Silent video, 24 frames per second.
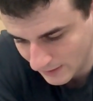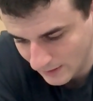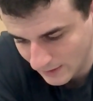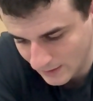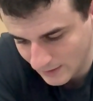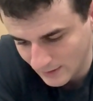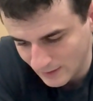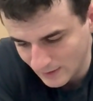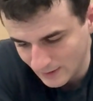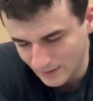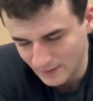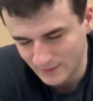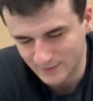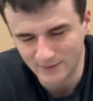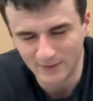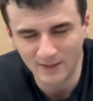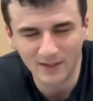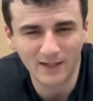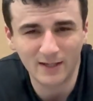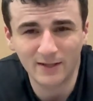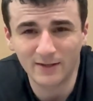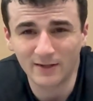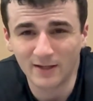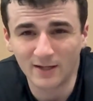Because a
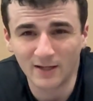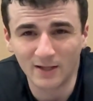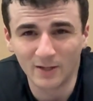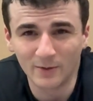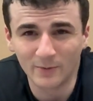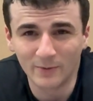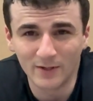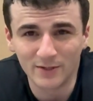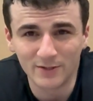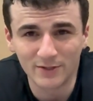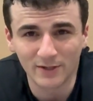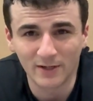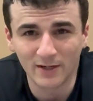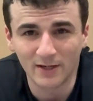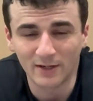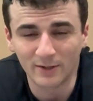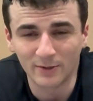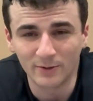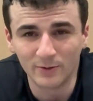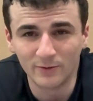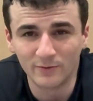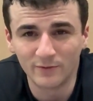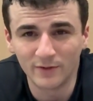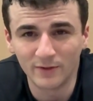lot of the colorways are kind of
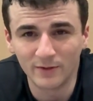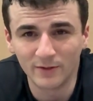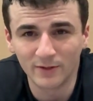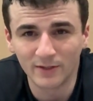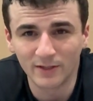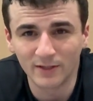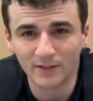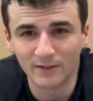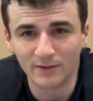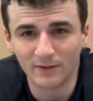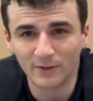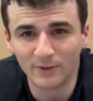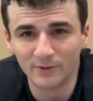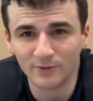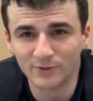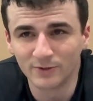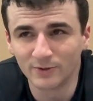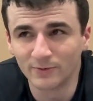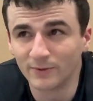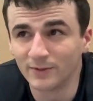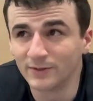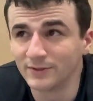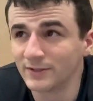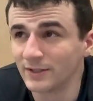goofy looking. Those are the
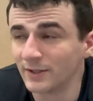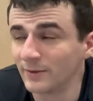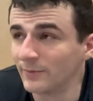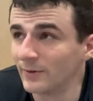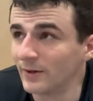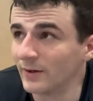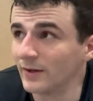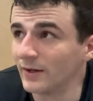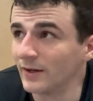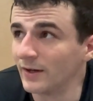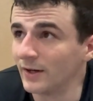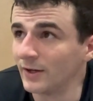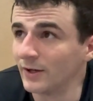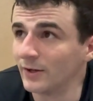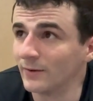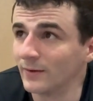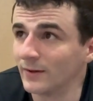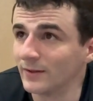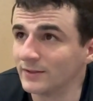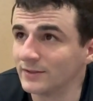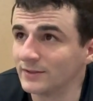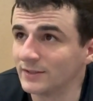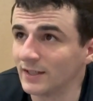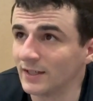ones that are probably gonna go
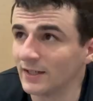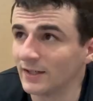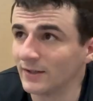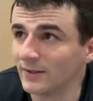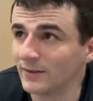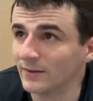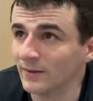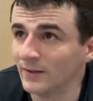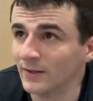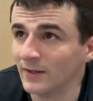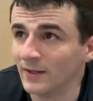on sale.